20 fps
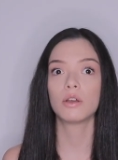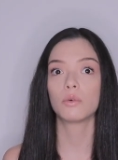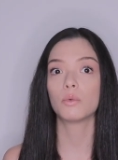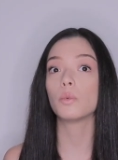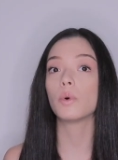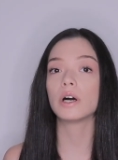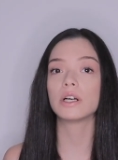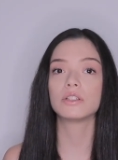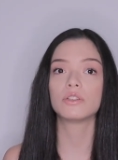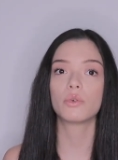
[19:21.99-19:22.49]

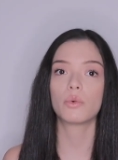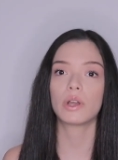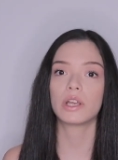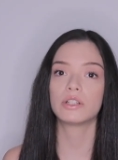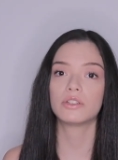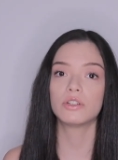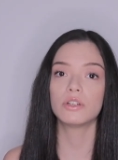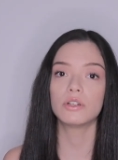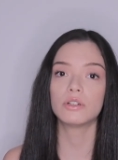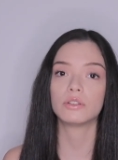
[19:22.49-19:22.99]
What do I
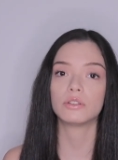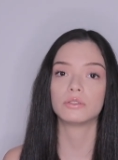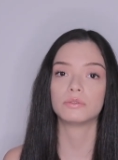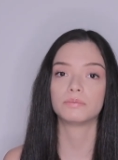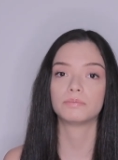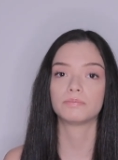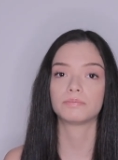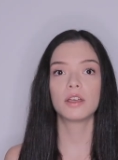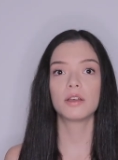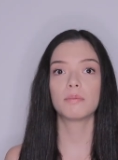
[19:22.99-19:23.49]
do?
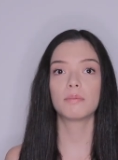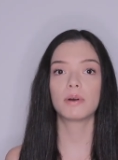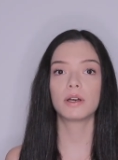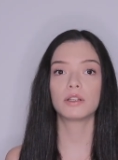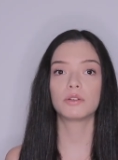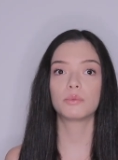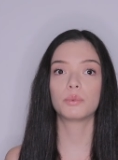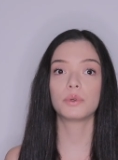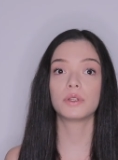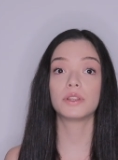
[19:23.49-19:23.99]

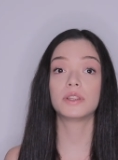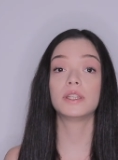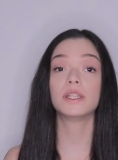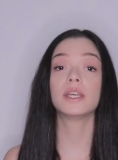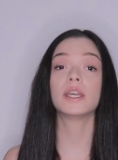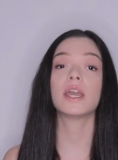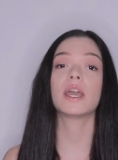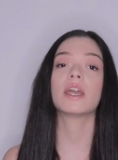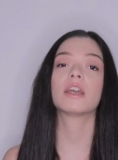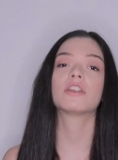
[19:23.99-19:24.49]
But with
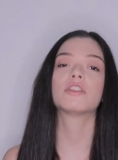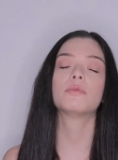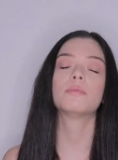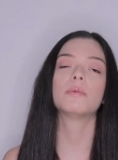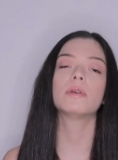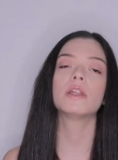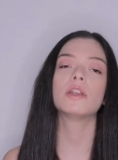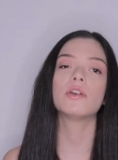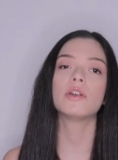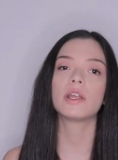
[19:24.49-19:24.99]
the
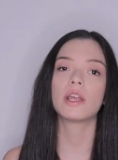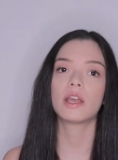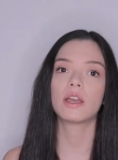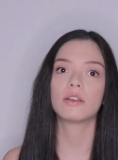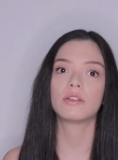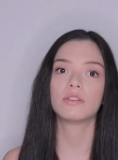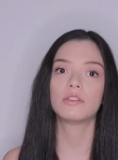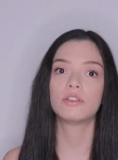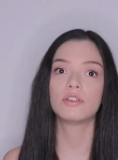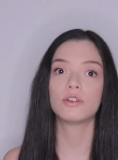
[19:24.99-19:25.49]

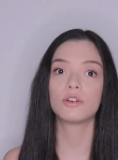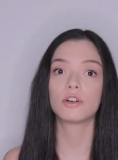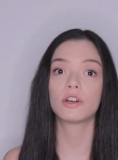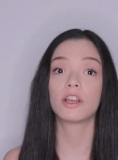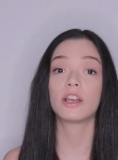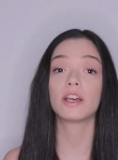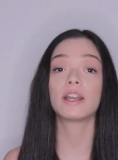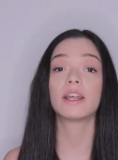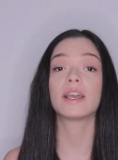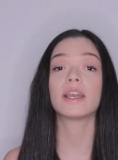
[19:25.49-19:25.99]
experience, you're
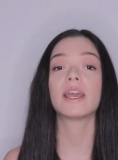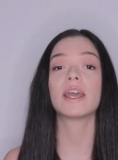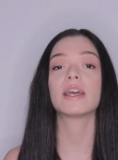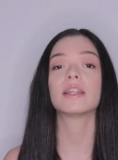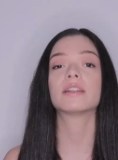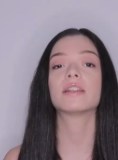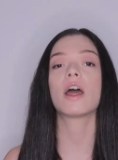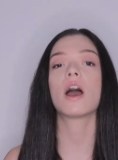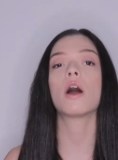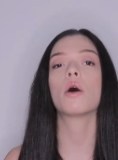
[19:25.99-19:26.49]
gonna
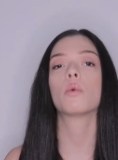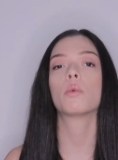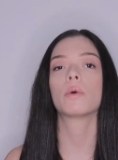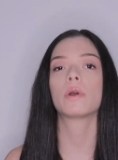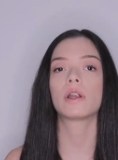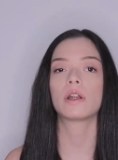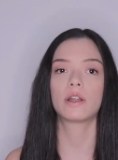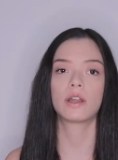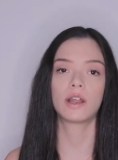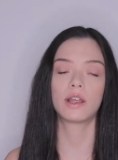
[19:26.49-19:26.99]
get
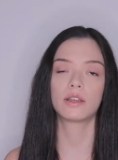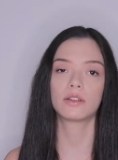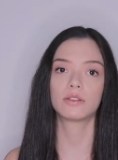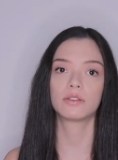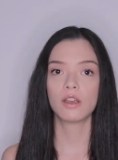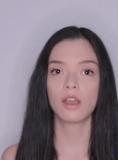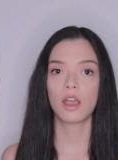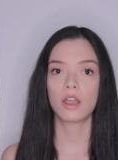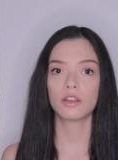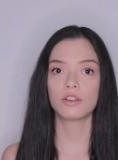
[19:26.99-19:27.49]
awareness.
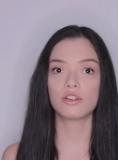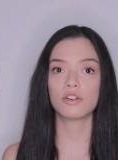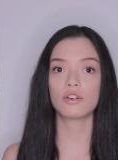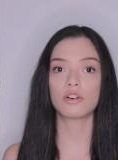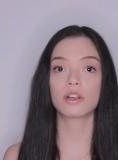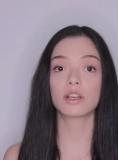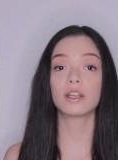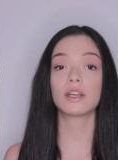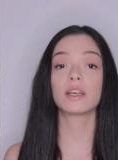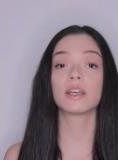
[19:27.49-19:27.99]

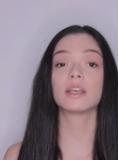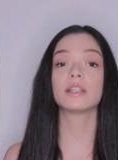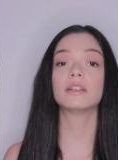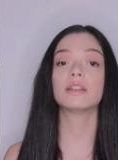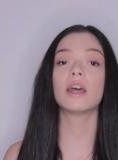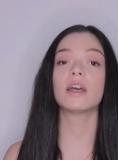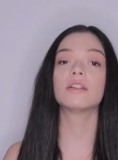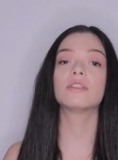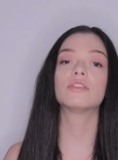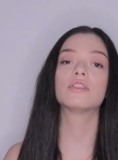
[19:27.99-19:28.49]
You're gonna get
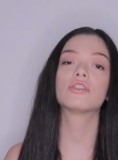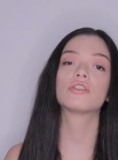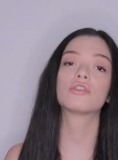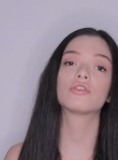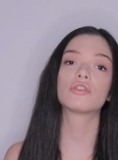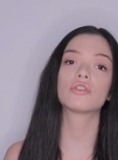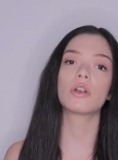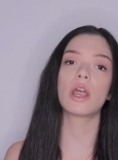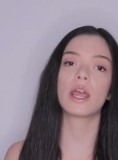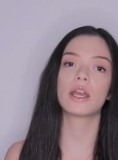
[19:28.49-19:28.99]
that
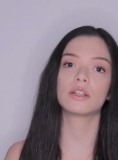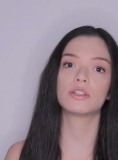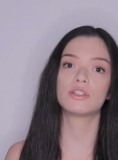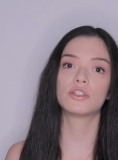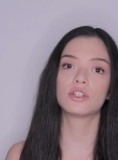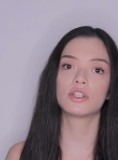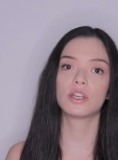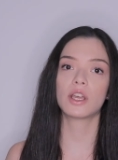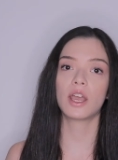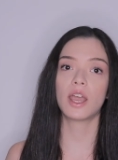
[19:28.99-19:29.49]

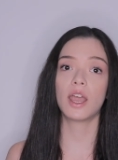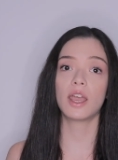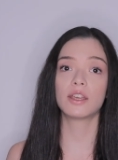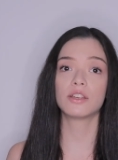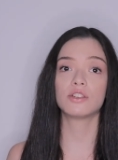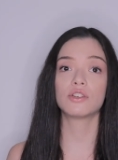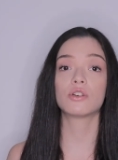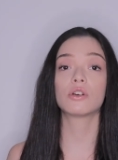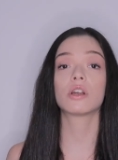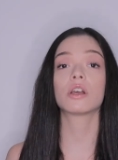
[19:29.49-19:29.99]
stretch
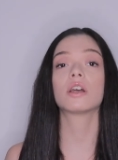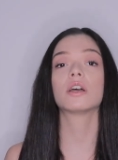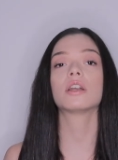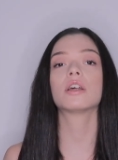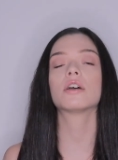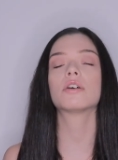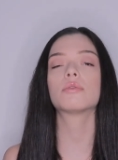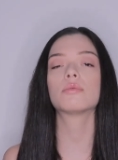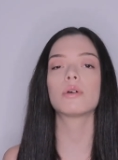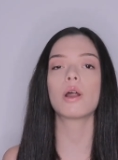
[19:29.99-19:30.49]
and you're
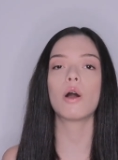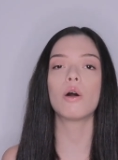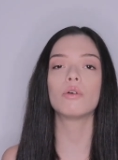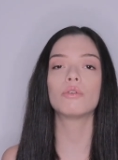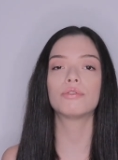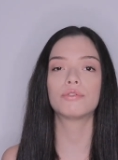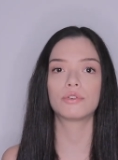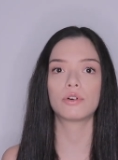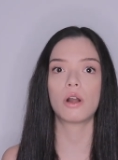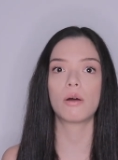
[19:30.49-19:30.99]
gonna grow
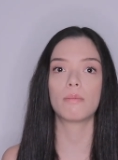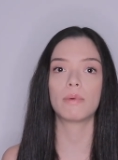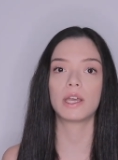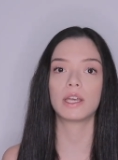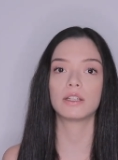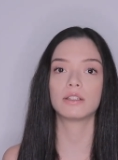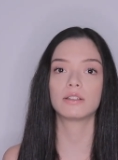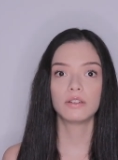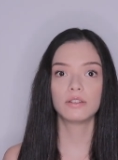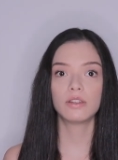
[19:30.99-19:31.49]
from
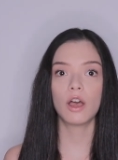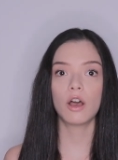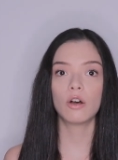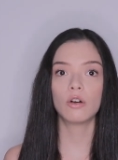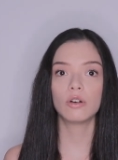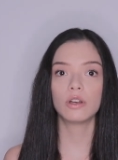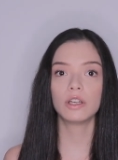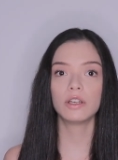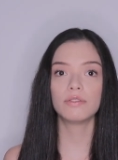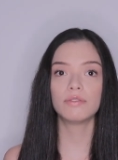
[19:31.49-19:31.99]
it.
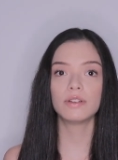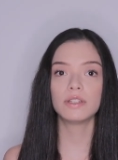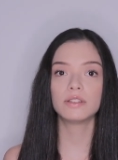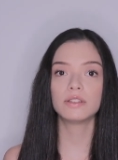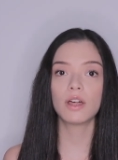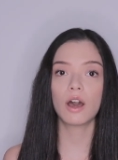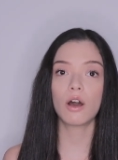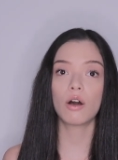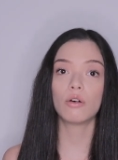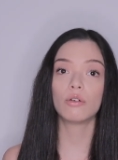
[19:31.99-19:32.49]
So
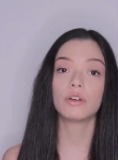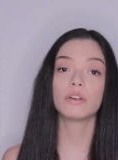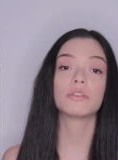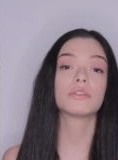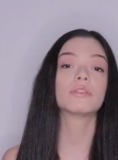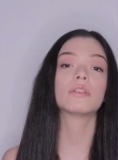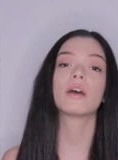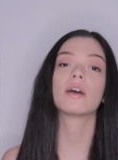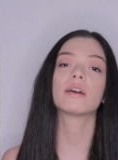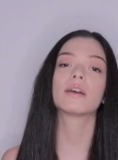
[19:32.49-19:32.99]
even though
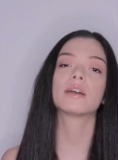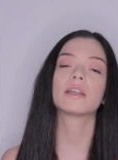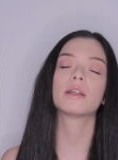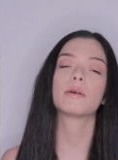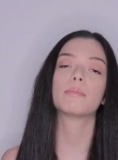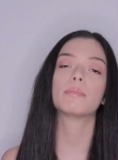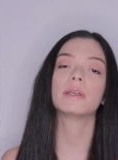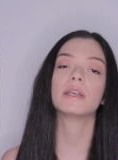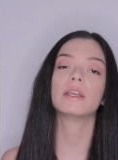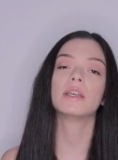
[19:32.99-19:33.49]
it's not
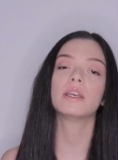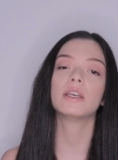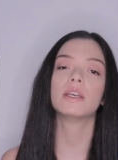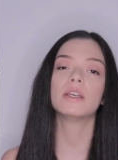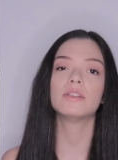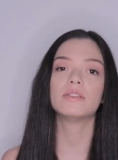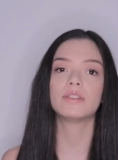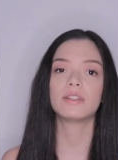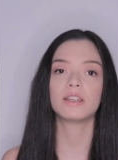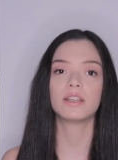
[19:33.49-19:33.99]
gonna be
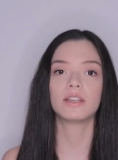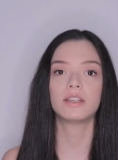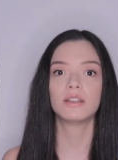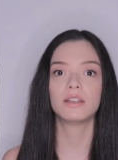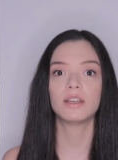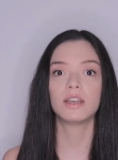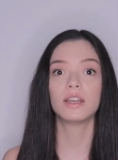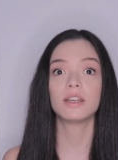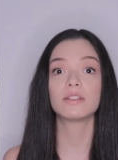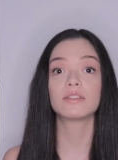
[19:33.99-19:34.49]

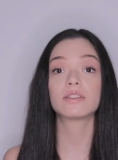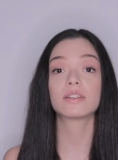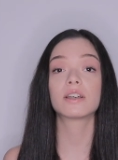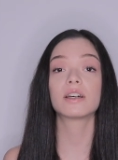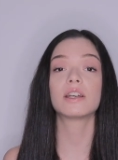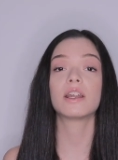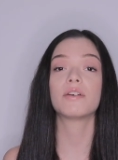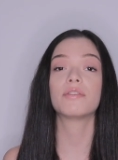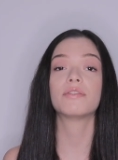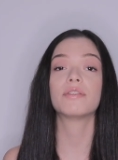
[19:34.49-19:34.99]
easy, it's
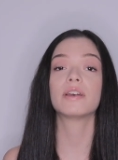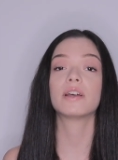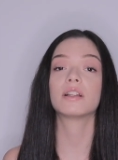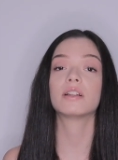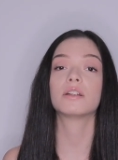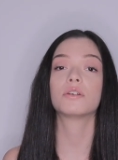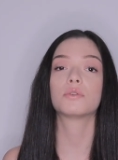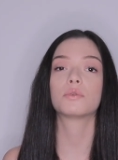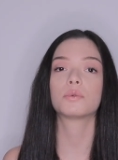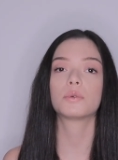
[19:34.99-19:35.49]
gonna
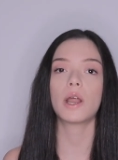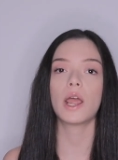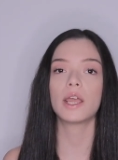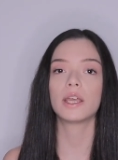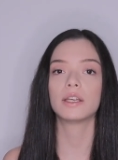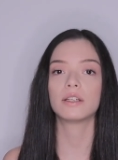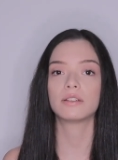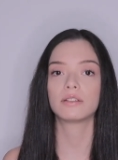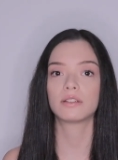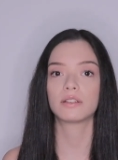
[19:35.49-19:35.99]
feel
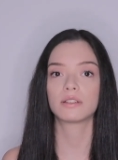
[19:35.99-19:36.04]
right.